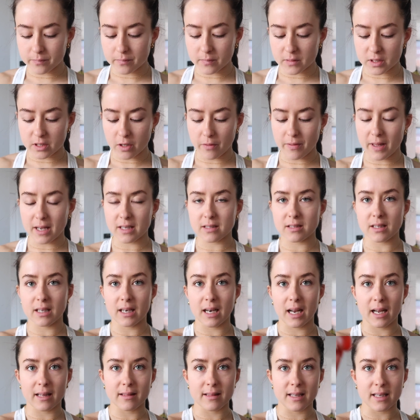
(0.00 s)
Um, so that's in
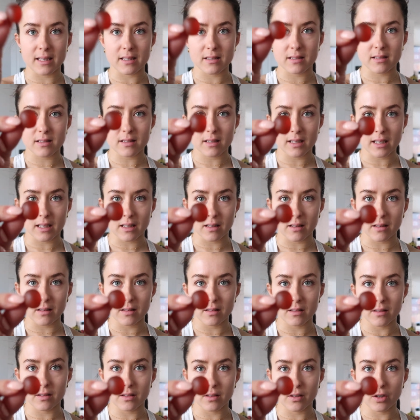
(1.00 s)
like this
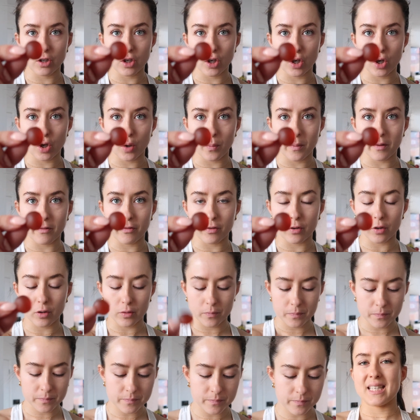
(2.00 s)
little me
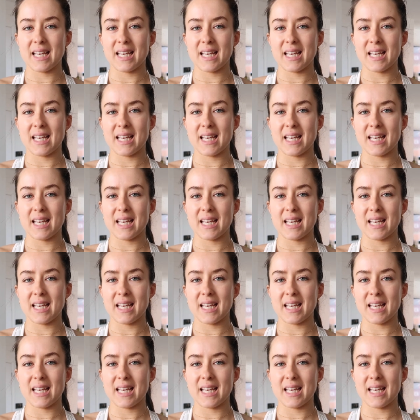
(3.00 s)
form.